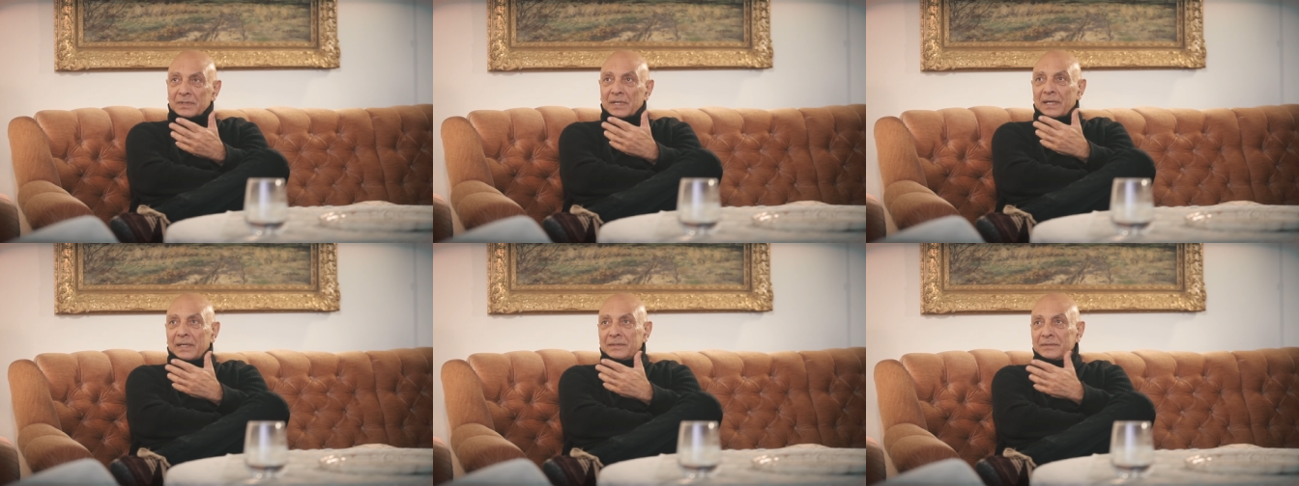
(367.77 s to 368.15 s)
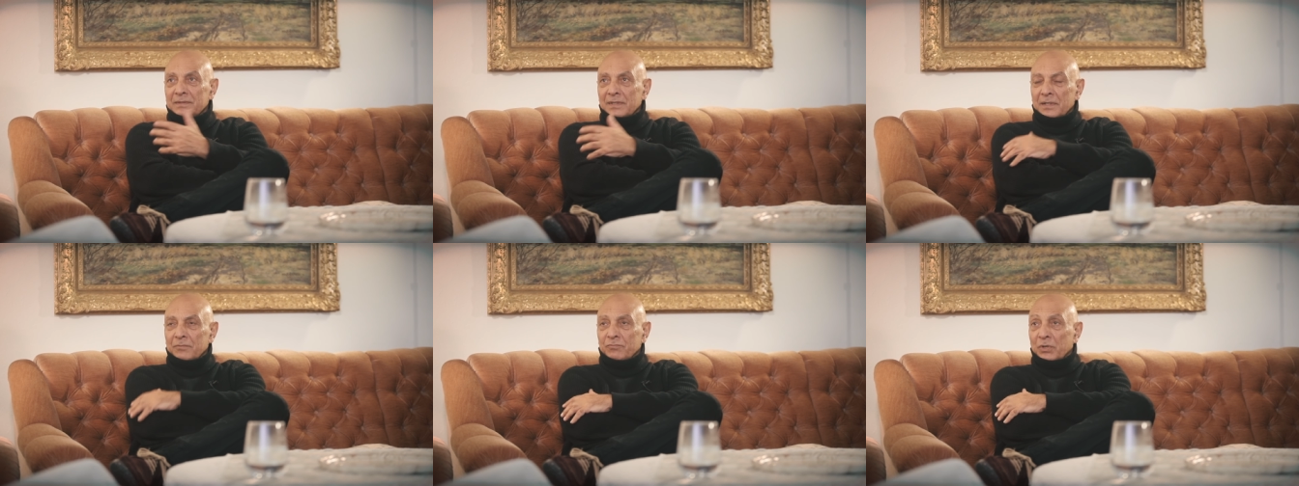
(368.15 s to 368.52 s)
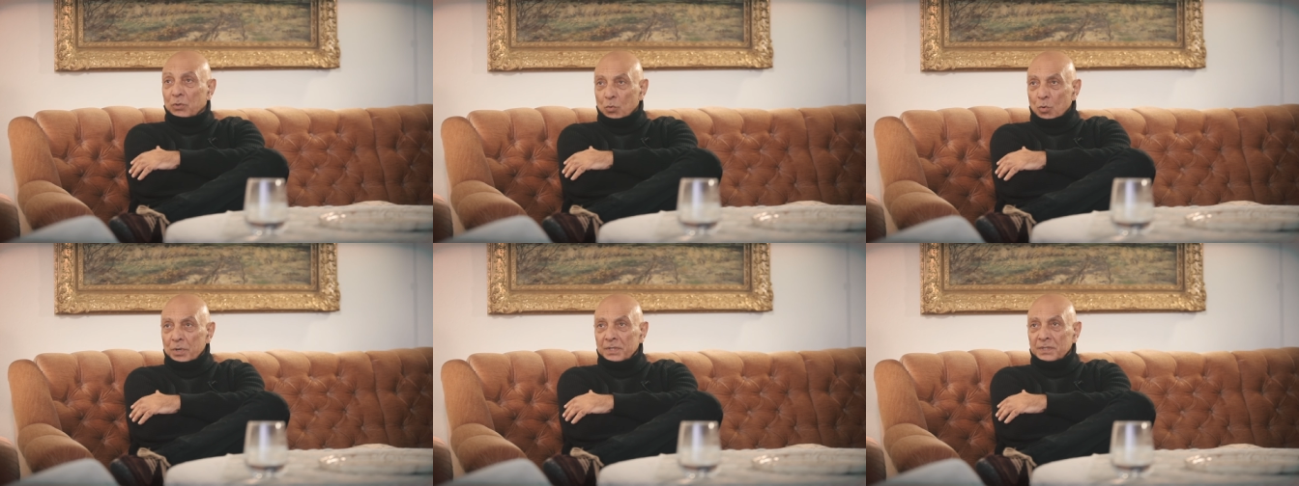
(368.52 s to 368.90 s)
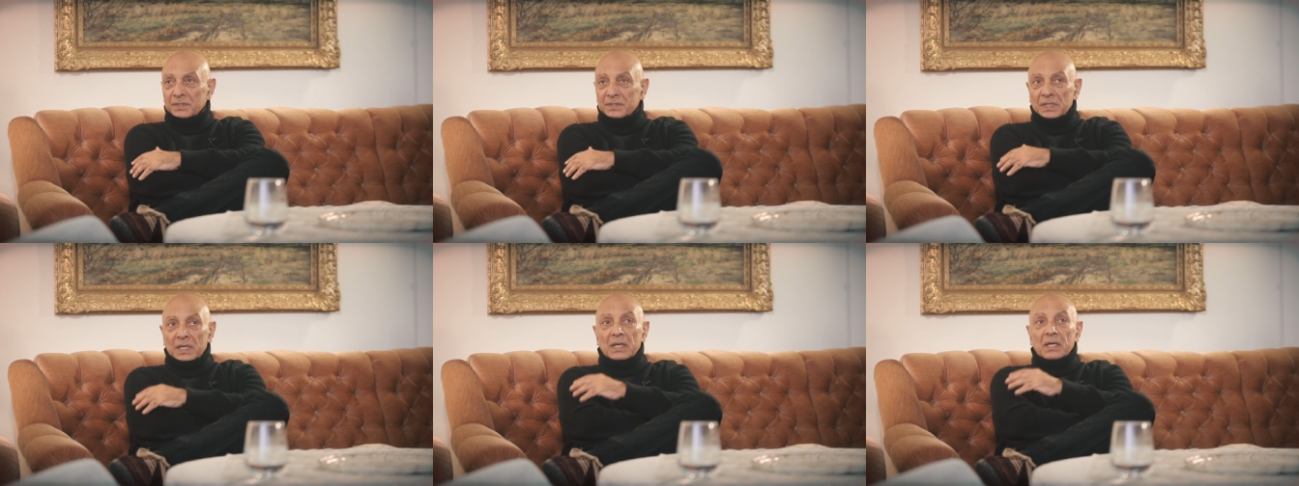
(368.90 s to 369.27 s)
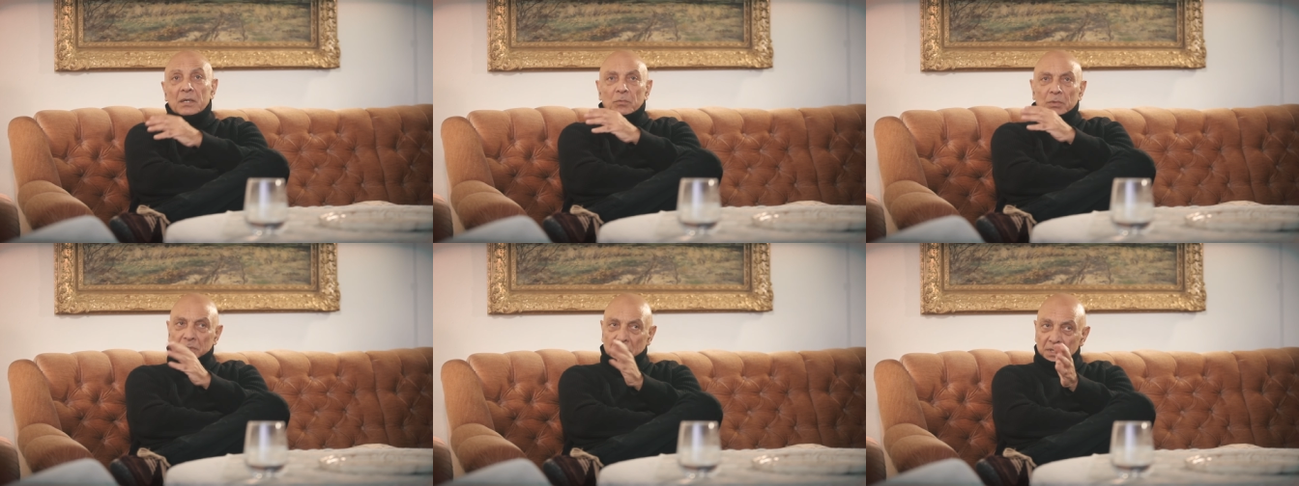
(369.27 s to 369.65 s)
and recordings
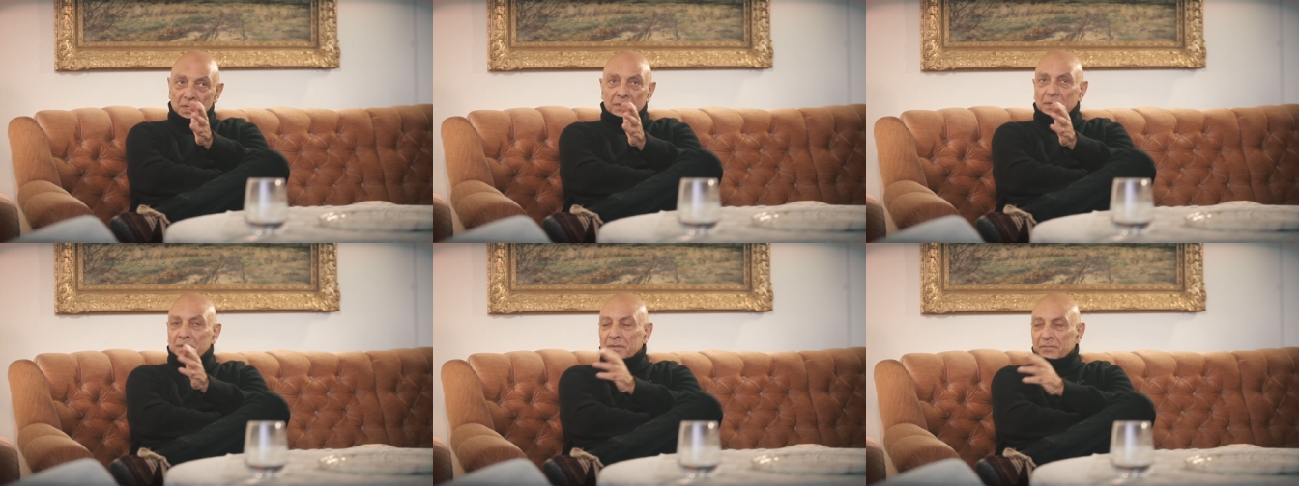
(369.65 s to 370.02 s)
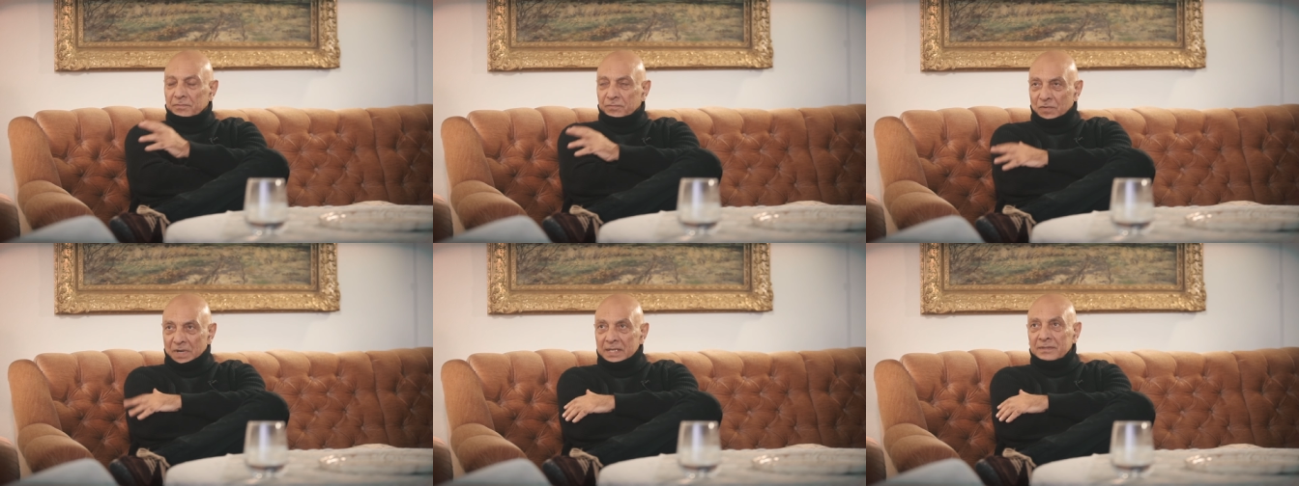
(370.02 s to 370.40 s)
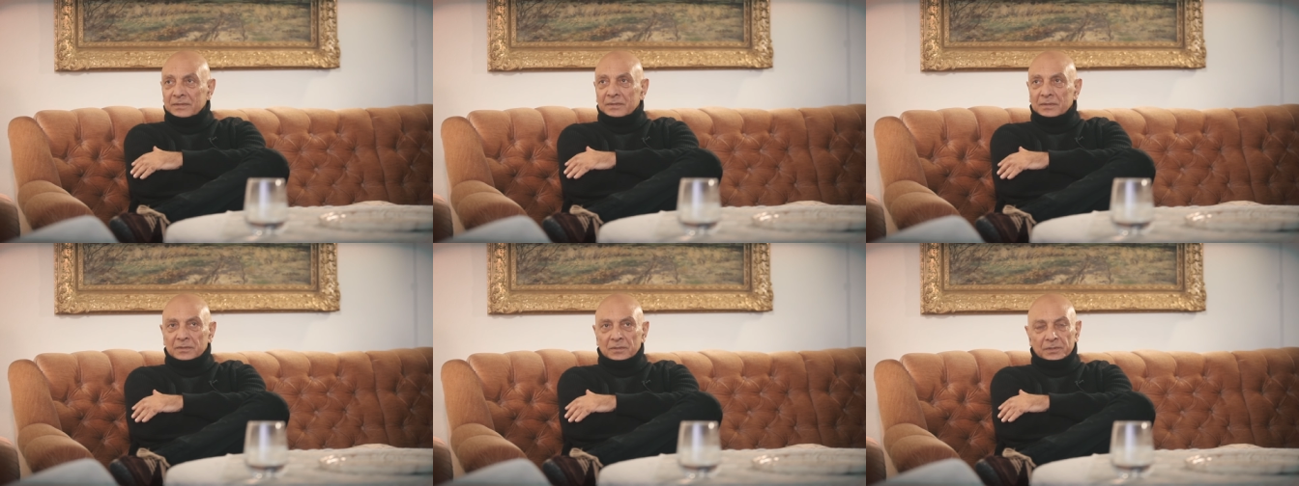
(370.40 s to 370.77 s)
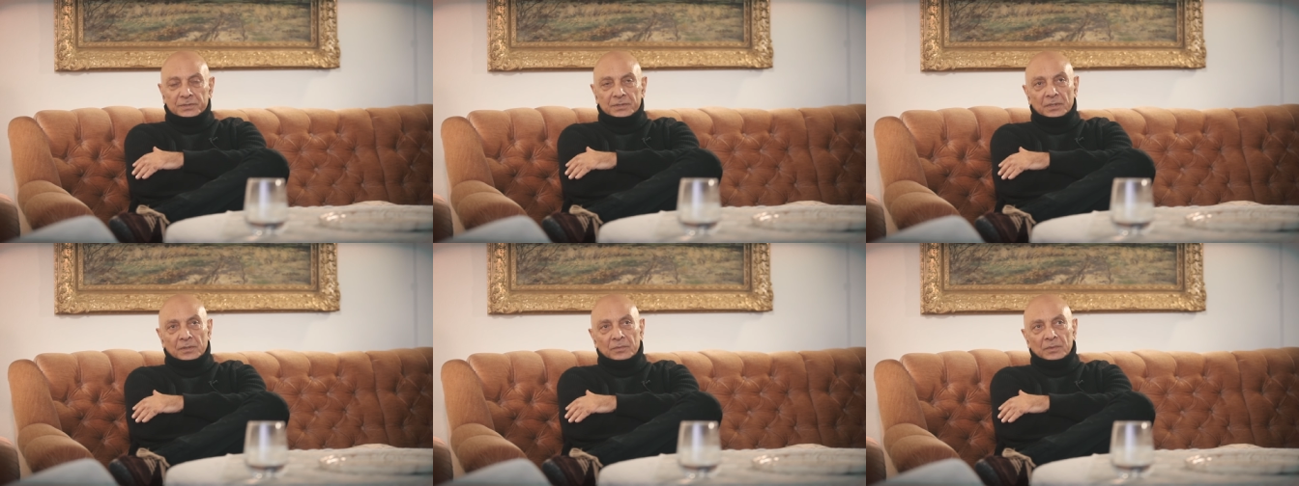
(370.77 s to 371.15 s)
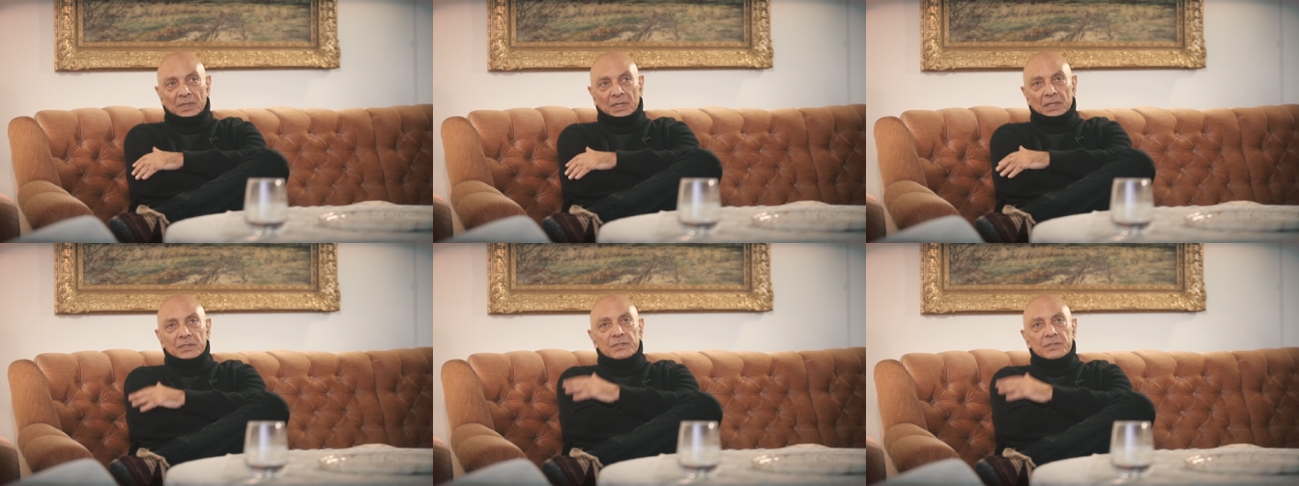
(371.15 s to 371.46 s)
with another friend also,